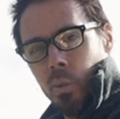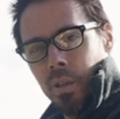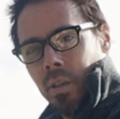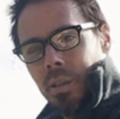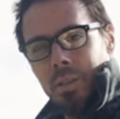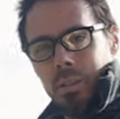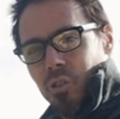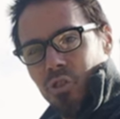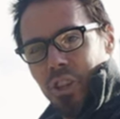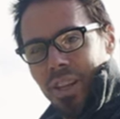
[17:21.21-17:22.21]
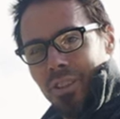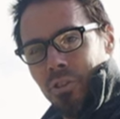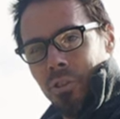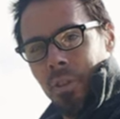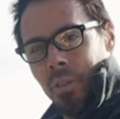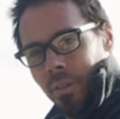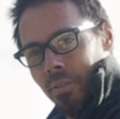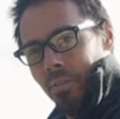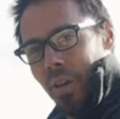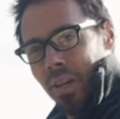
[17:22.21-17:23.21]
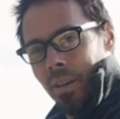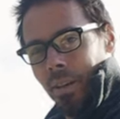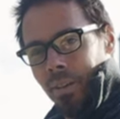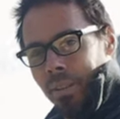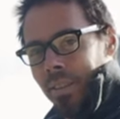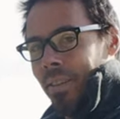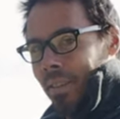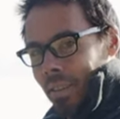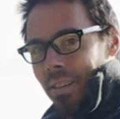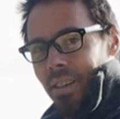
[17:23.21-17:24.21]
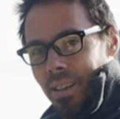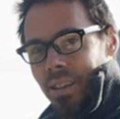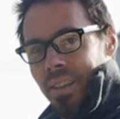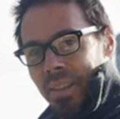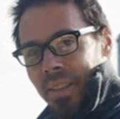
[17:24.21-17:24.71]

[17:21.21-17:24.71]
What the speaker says: with a little Zeiss fun. Uh-huh.